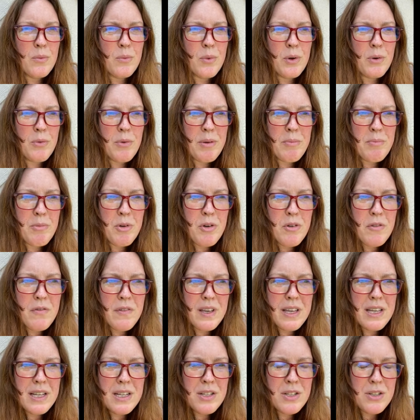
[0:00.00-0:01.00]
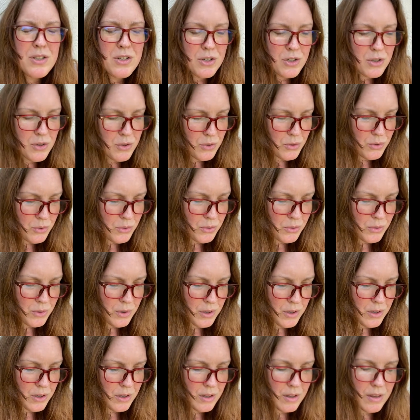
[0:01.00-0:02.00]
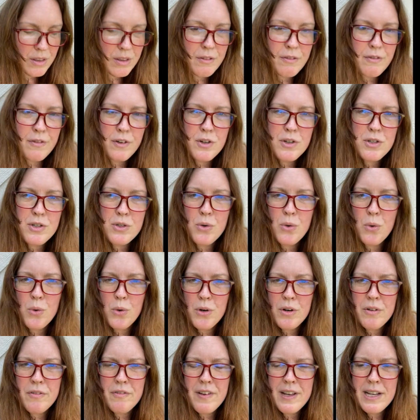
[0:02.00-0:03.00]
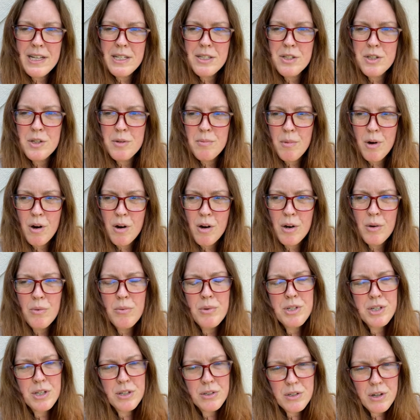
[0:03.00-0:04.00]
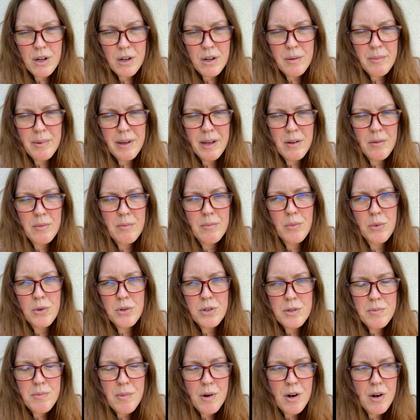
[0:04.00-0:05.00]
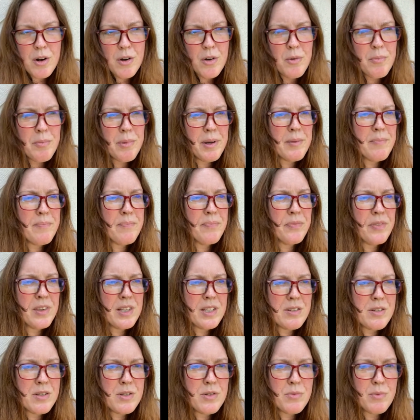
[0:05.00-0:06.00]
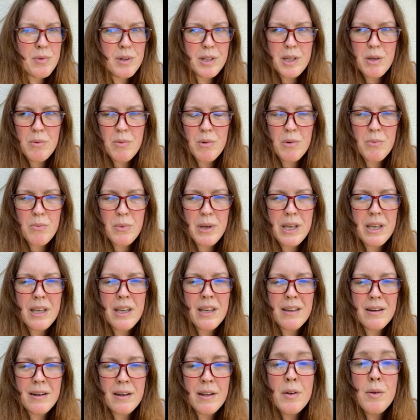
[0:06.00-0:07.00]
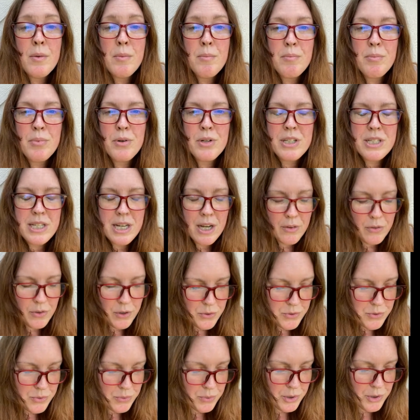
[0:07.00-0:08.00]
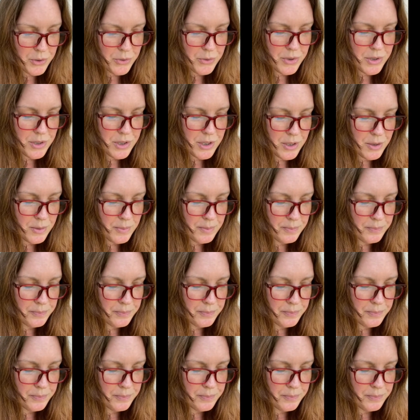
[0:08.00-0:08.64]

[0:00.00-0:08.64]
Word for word: When we move into the first quarter phase tomorrow, which I'll talk about more tomorrow, but this is really when we can put down those roots.